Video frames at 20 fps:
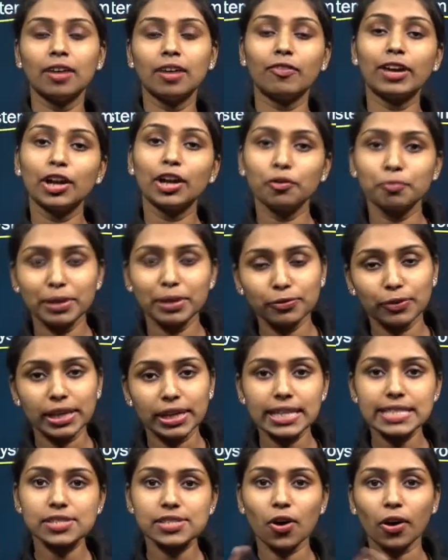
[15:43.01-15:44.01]
One of my
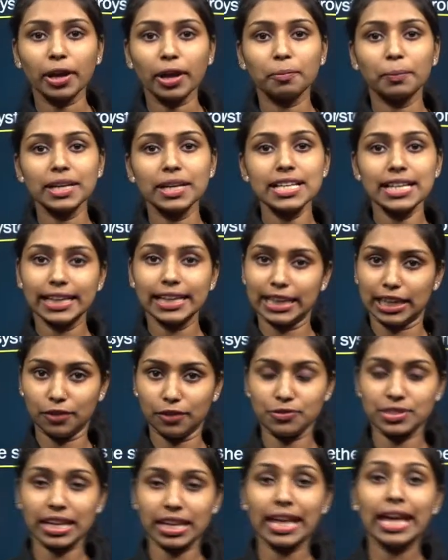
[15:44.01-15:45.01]
friend is going by
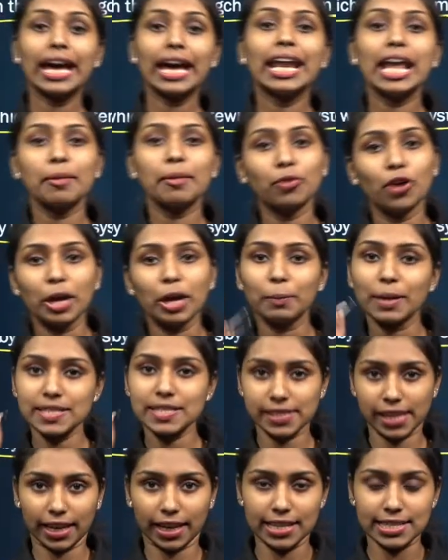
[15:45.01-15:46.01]
lift and I am going by
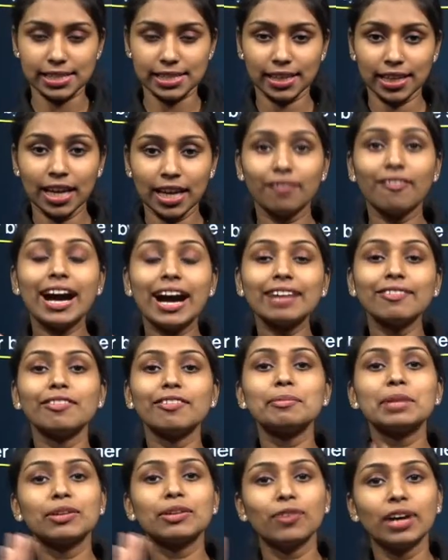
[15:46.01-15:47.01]
stairs. What
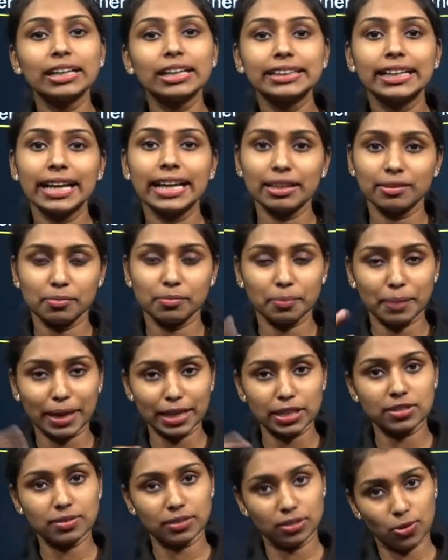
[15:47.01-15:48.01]
will be the work done
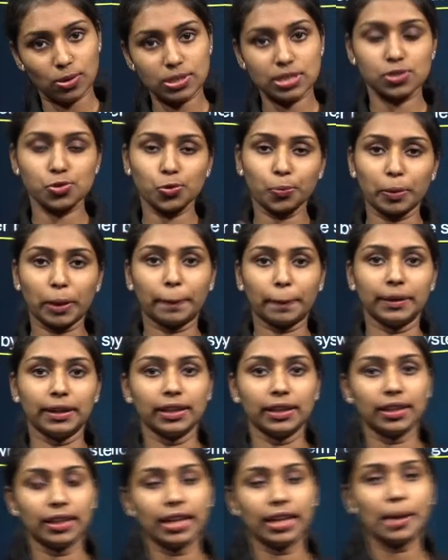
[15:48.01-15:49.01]
by those two people,
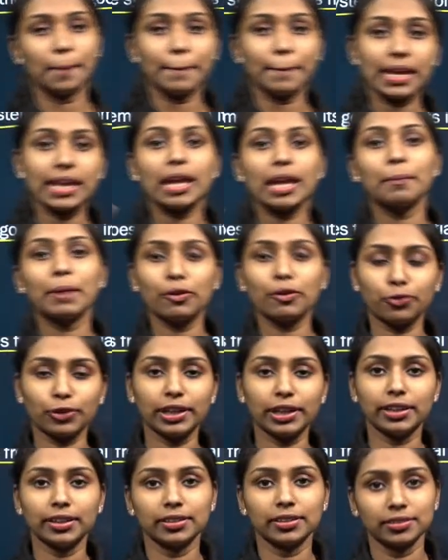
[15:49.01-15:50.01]
me and my
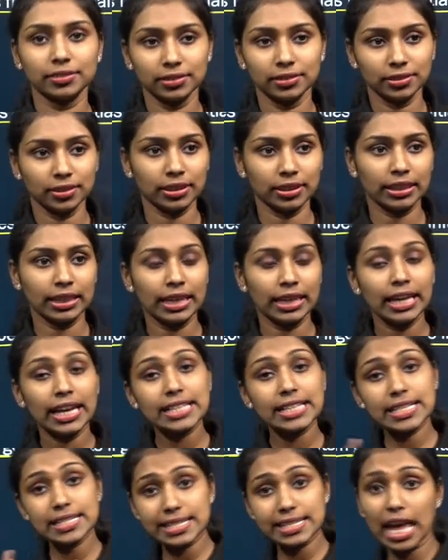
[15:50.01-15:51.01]
friend?
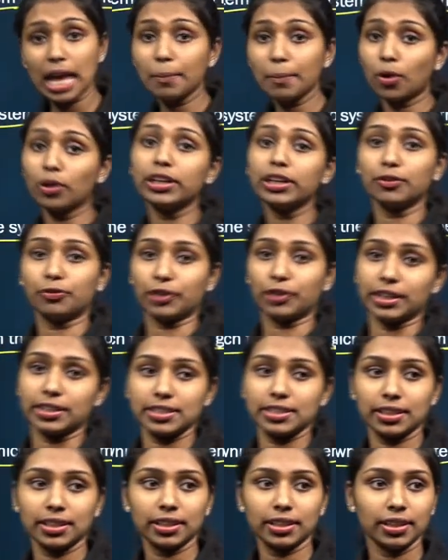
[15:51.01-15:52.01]
Is it same or
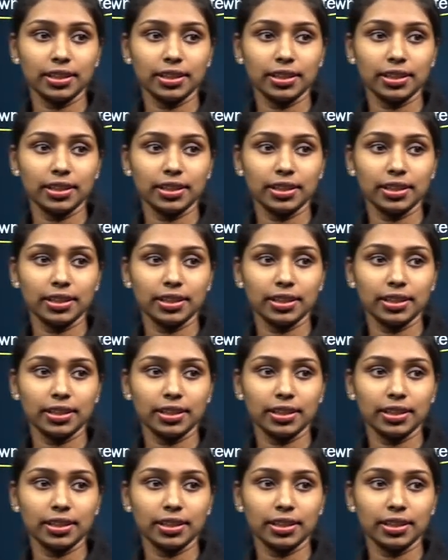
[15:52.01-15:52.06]
different?